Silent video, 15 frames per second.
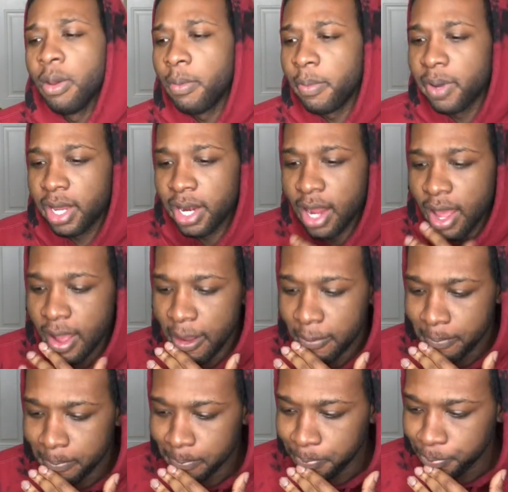But
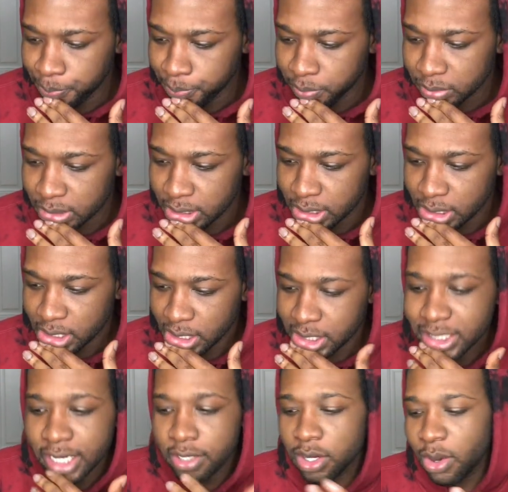because
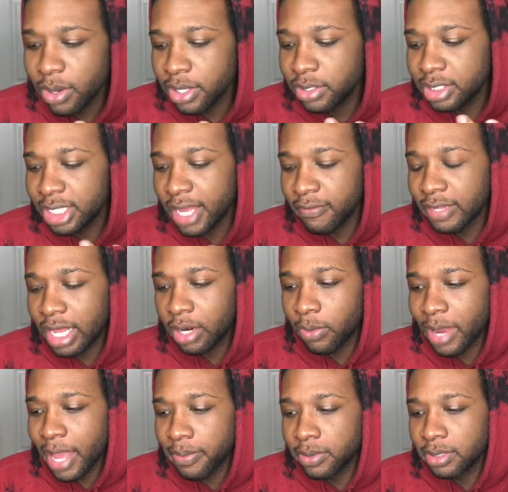I don't know, you just have a lot of
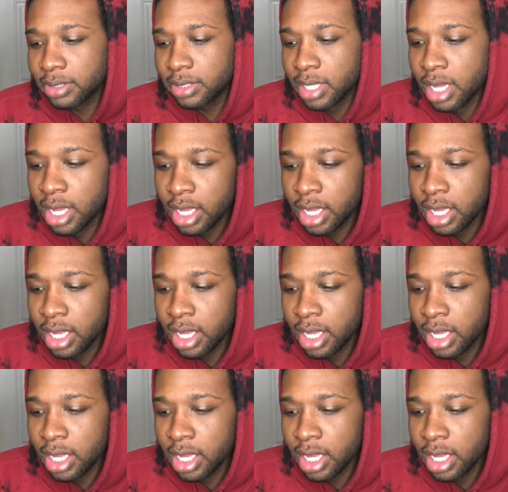rappers